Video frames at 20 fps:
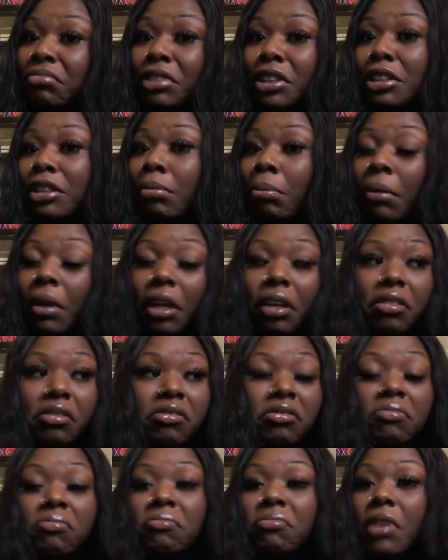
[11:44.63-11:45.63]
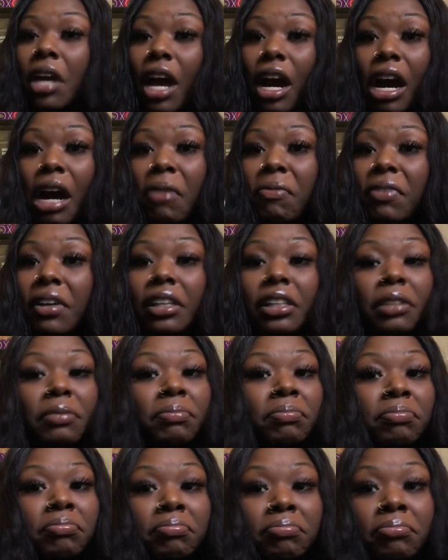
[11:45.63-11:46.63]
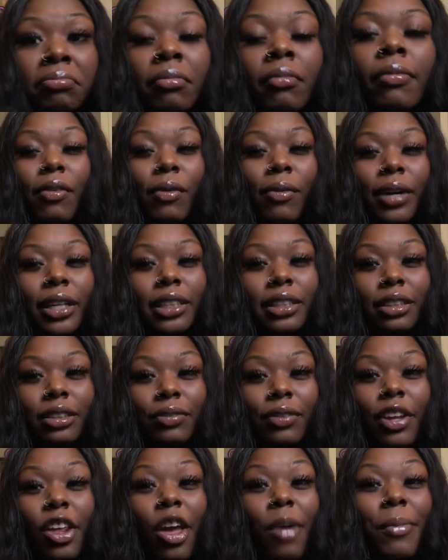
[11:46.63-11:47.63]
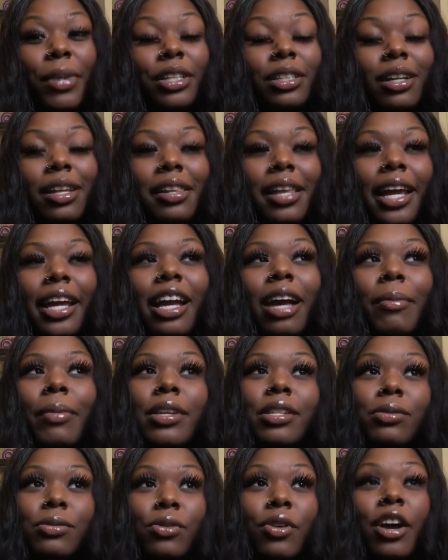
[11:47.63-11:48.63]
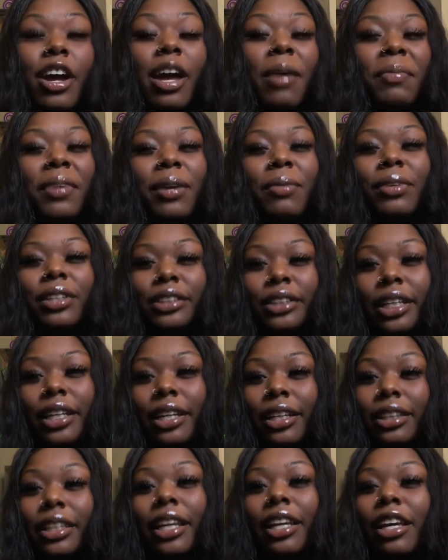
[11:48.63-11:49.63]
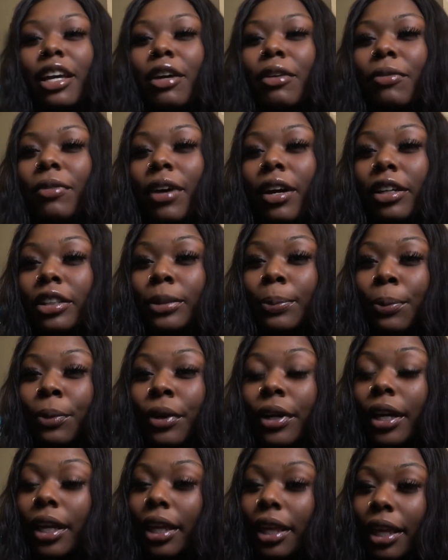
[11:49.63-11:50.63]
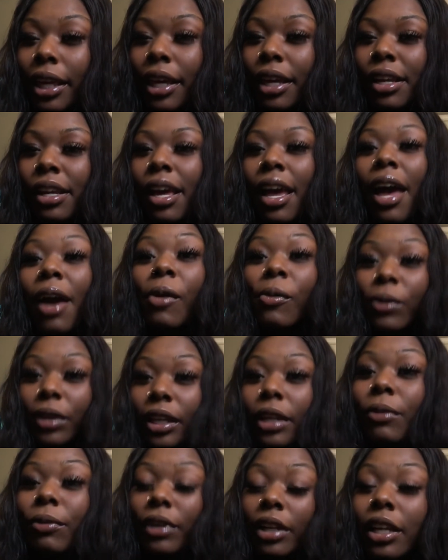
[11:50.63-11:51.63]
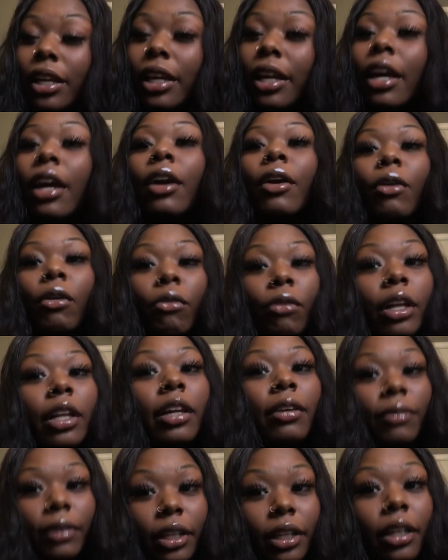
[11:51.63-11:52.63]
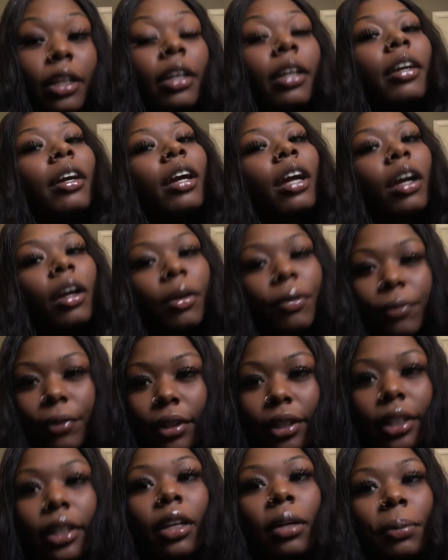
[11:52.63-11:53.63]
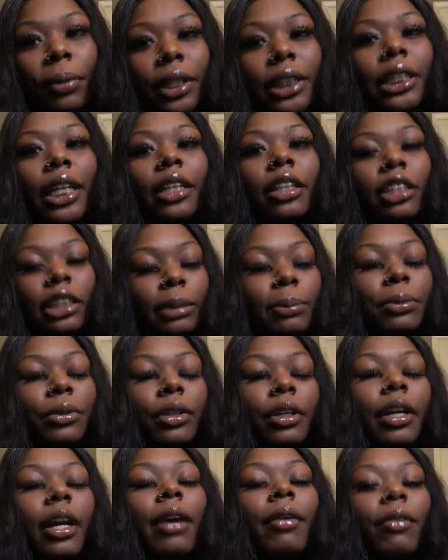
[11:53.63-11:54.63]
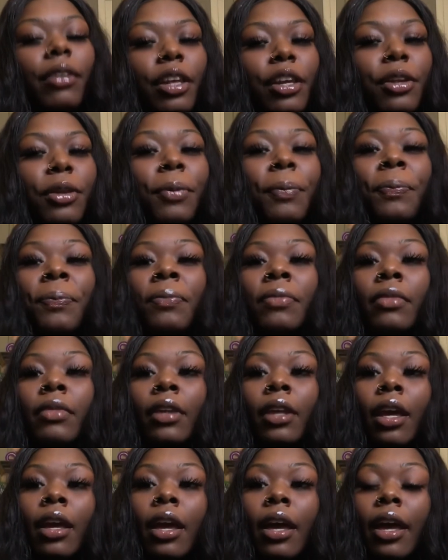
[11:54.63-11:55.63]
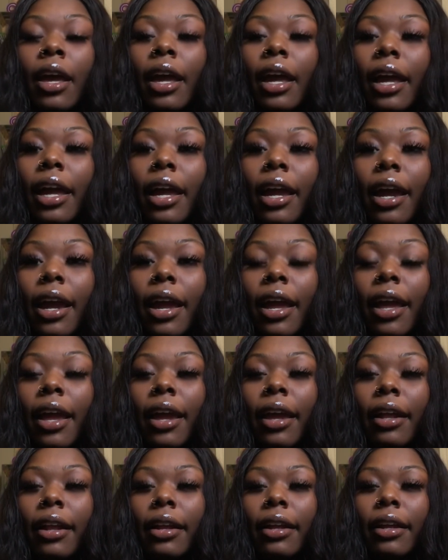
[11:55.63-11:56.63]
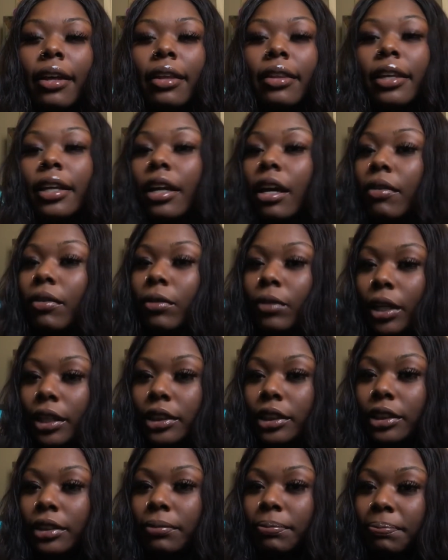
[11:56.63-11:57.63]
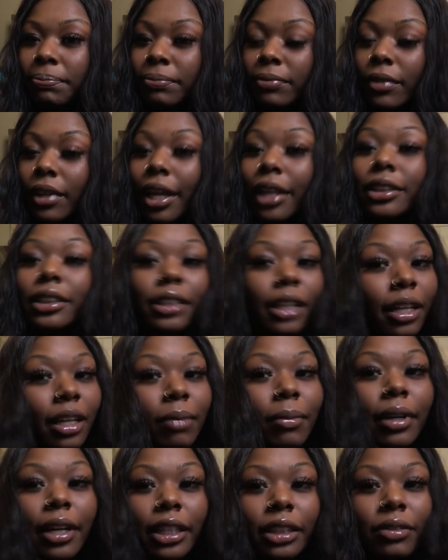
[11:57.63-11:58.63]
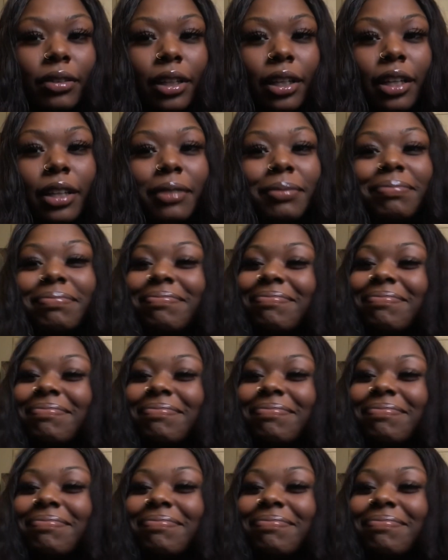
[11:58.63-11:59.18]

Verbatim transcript: Just depends how I'm feeling. For watching this video, make sure to like, comment, subscribe, and I want to say thank y'all for all the support again. Really, really, really, really, really appreciate the support. I really do. And thank y'all for watching. I'll see y'all in my next video.